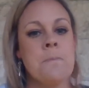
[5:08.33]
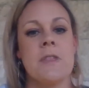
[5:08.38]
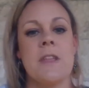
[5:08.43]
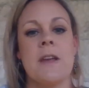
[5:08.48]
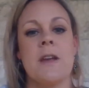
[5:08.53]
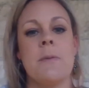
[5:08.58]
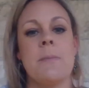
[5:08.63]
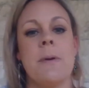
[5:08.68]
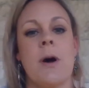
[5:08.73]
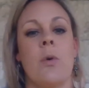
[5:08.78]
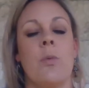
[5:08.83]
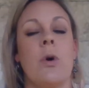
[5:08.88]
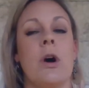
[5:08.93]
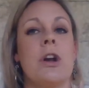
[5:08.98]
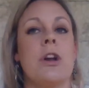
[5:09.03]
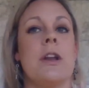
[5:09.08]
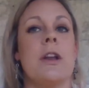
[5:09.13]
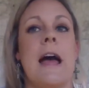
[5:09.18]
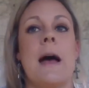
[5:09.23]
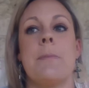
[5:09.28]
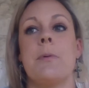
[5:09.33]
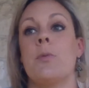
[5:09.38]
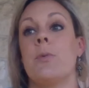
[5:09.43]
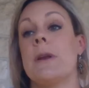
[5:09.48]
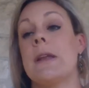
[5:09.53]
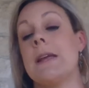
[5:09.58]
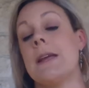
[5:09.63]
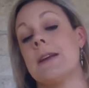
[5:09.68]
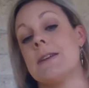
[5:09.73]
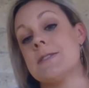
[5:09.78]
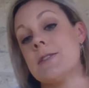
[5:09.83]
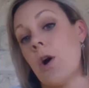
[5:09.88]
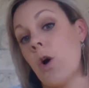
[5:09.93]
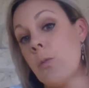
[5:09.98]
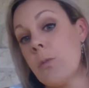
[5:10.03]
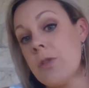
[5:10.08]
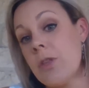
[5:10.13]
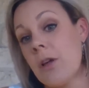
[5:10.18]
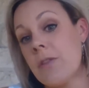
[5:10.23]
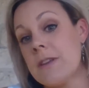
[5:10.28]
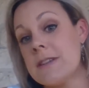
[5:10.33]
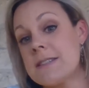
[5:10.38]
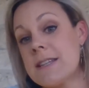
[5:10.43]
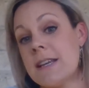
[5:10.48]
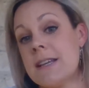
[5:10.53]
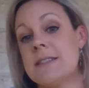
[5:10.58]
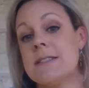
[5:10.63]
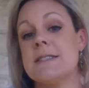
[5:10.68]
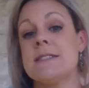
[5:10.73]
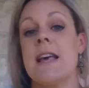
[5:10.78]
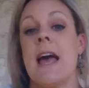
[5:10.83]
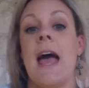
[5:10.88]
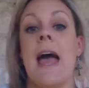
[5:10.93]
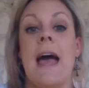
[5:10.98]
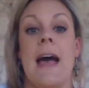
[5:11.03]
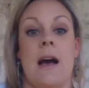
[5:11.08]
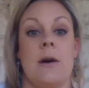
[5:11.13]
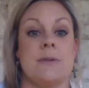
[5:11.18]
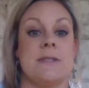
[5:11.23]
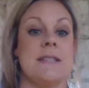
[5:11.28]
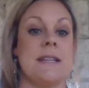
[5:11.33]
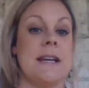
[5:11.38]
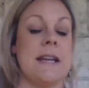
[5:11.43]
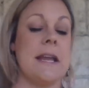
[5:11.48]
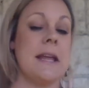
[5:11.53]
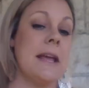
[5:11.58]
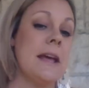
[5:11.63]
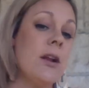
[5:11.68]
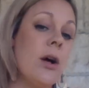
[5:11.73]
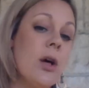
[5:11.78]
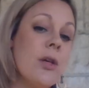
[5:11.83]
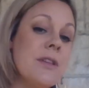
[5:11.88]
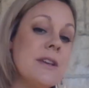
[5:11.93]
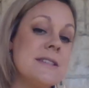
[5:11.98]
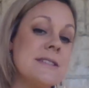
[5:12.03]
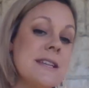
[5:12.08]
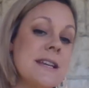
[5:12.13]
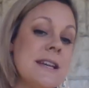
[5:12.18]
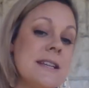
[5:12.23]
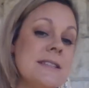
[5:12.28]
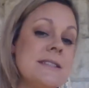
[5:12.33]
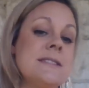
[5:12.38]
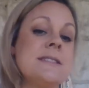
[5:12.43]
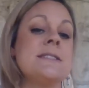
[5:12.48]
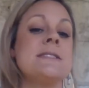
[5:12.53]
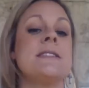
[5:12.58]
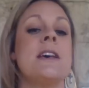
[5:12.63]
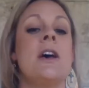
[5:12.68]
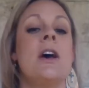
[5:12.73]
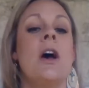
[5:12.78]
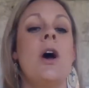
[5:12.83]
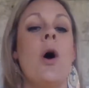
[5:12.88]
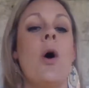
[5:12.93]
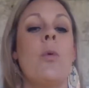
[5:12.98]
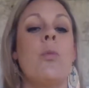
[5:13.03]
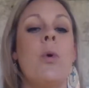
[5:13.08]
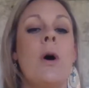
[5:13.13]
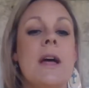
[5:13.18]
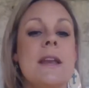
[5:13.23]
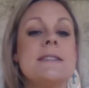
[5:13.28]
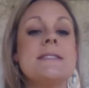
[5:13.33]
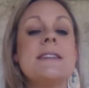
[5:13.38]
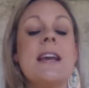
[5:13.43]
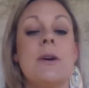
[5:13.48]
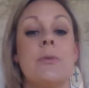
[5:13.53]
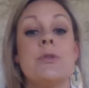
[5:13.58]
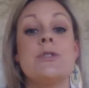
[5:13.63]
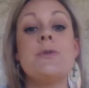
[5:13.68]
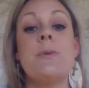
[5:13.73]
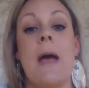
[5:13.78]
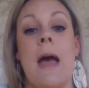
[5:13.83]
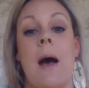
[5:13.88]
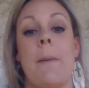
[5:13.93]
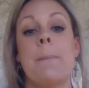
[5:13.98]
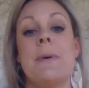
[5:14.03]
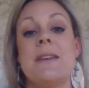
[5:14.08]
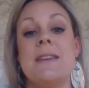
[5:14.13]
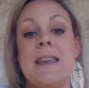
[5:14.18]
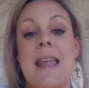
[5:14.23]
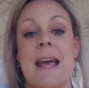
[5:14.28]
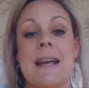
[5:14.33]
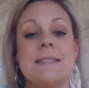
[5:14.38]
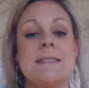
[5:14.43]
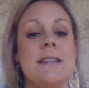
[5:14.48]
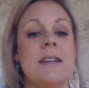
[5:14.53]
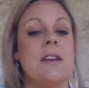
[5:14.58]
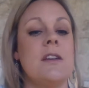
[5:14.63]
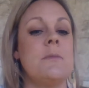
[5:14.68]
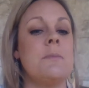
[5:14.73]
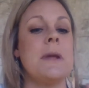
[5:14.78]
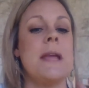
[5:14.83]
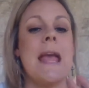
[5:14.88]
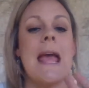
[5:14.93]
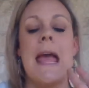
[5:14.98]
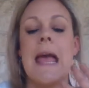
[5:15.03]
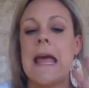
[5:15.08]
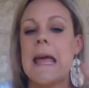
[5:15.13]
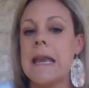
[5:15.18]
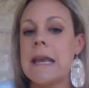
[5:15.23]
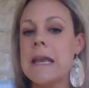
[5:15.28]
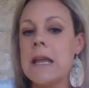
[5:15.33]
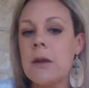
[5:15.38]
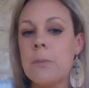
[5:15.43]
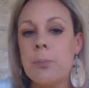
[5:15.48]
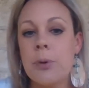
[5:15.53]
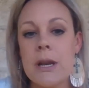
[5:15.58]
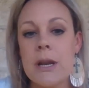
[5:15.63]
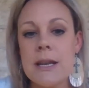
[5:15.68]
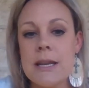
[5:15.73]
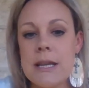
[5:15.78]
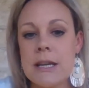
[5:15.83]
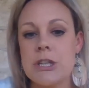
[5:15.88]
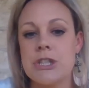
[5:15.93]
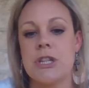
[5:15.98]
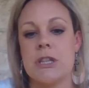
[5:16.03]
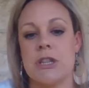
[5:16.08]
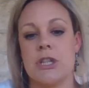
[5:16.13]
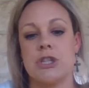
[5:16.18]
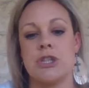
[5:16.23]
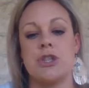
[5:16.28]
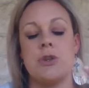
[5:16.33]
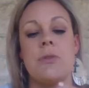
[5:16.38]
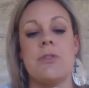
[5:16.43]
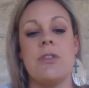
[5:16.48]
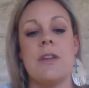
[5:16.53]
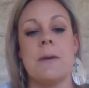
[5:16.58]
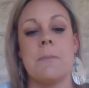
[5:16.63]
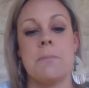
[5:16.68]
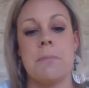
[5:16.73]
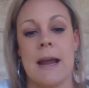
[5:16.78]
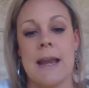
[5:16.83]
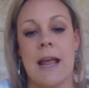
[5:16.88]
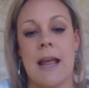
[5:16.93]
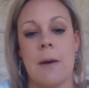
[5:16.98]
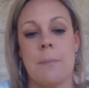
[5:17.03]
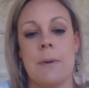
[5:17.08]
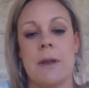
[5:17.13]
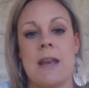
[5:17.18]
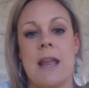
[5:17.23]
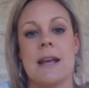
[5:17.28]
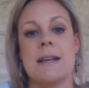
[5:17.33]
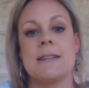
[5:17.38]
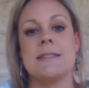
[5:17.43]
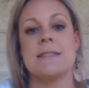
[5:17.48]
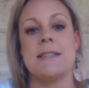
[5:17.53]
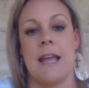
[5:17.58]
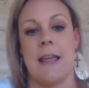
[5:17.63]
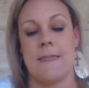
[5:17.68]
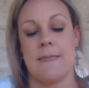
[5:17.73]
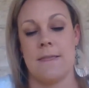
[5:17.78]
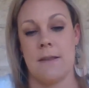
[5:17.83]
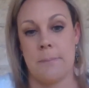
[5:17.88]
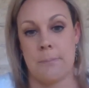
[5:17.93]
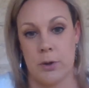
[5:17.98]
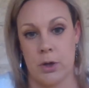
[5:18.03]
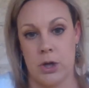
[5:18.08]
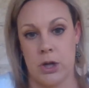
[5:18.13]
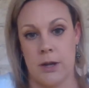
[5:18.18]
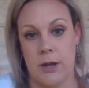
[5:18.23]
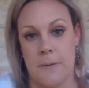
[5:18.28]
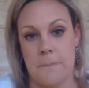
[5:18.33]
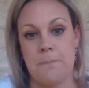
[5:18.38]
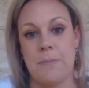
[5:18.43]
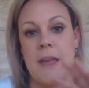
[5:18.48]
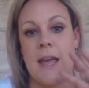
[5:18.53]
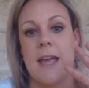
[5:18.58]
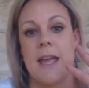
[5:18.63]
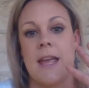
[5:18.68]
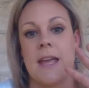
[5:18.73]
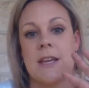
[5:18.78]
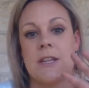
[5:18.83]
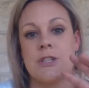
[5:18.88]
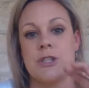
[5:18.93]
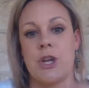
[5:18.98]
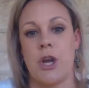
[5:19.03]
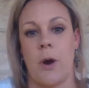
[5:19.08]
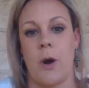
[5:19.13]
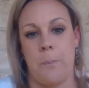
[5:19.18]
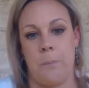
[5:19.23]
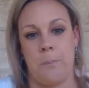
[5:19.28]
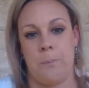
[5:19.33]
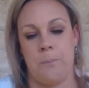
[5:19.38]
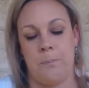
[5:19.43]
Think about what could happen when he gets home with all these kittens. How's he going to get all these kittens? What is going to happen next? It can be any prediction that you think might happen next in the book. And go.